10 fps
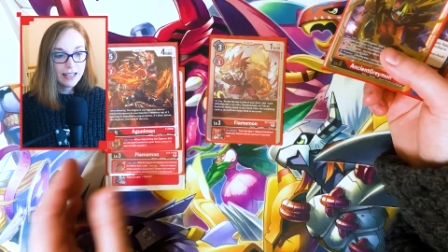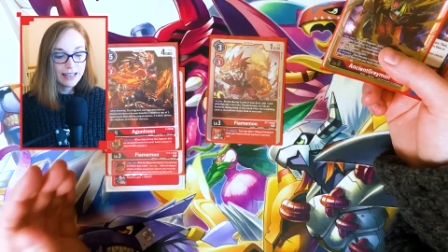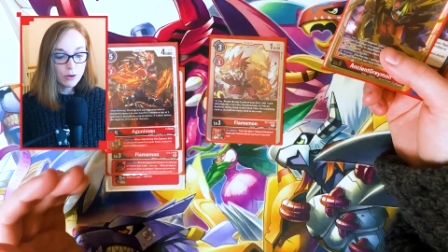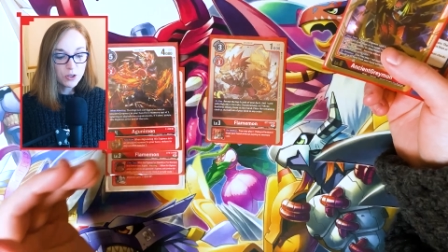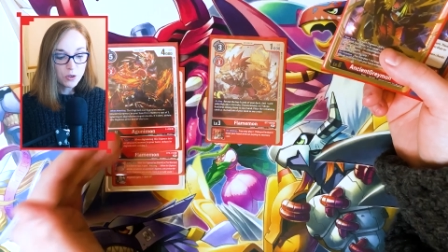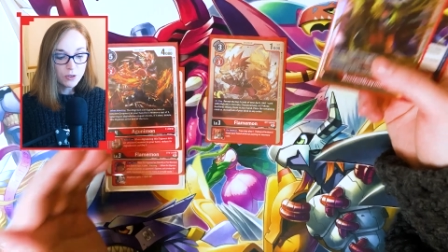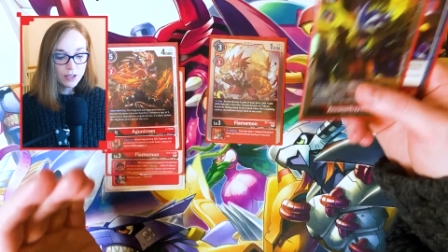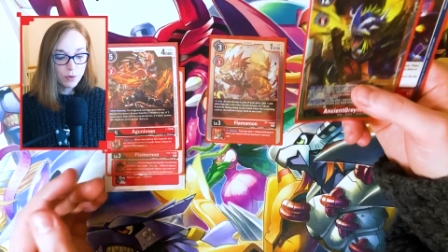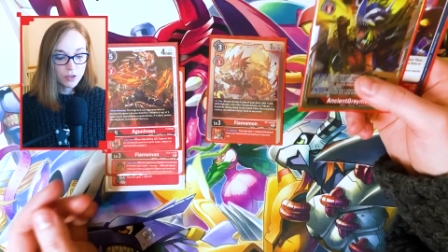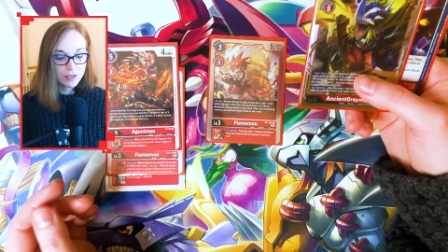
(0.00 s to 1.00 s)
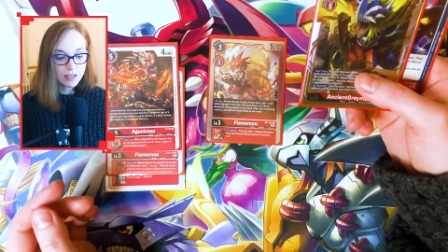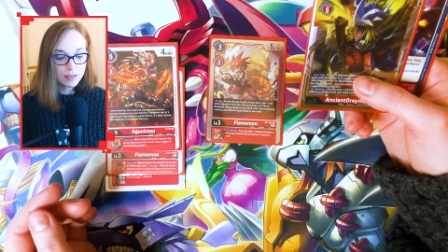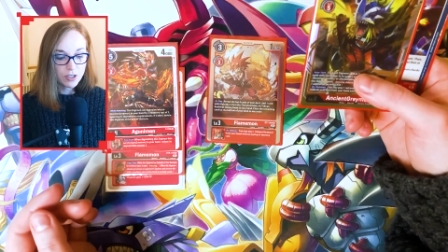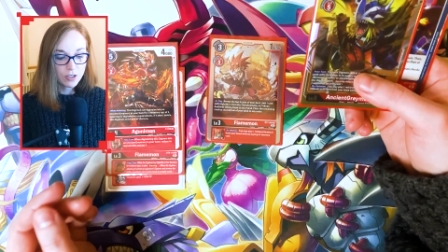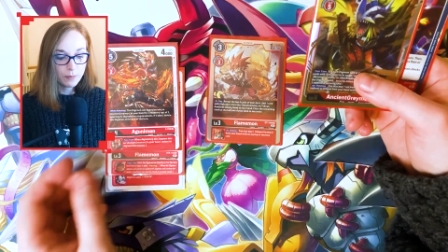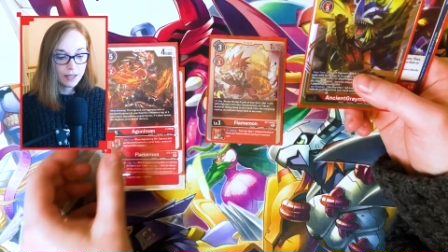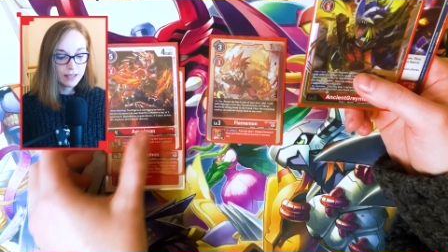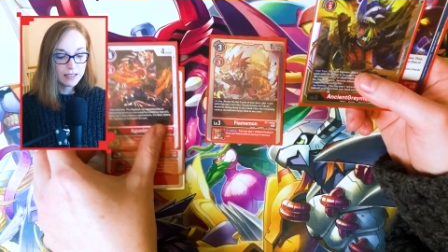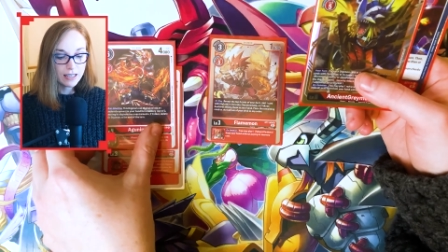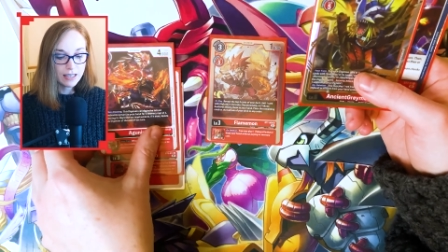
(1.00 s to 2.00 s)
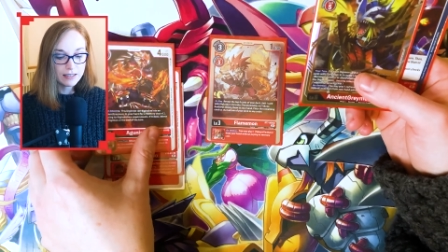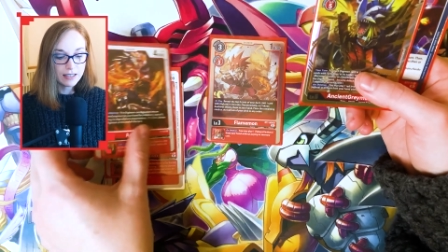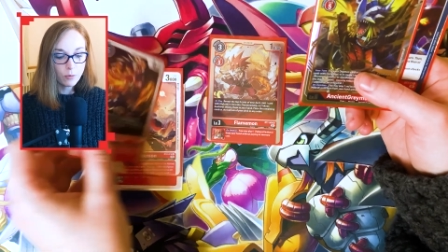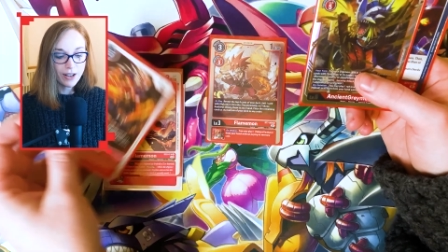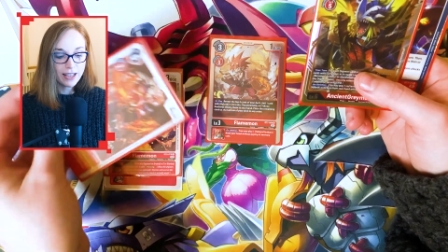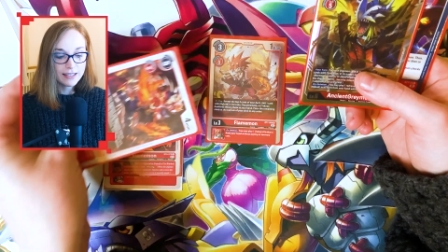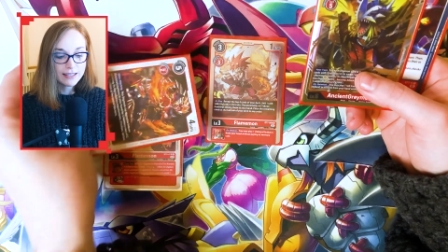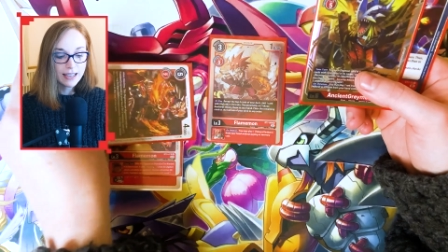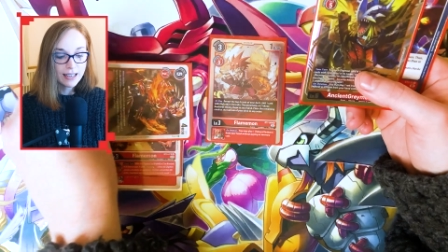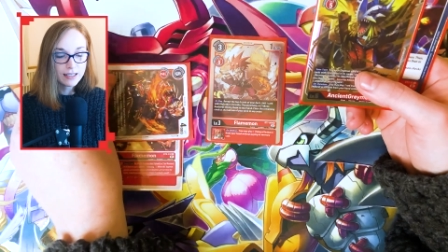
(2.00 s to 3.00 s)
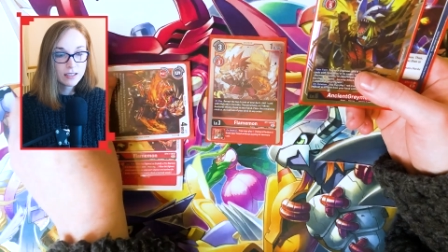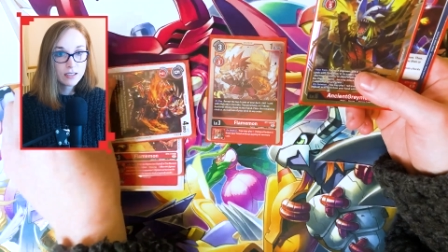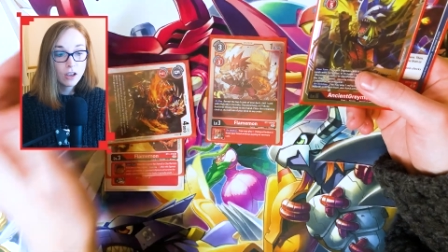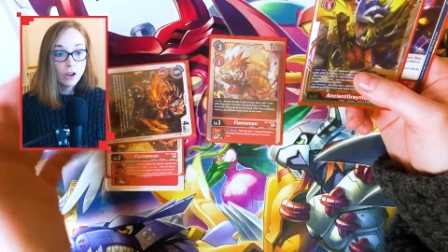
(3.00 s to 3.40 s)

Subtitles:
Now, Goonimon's special ability is that when it attacks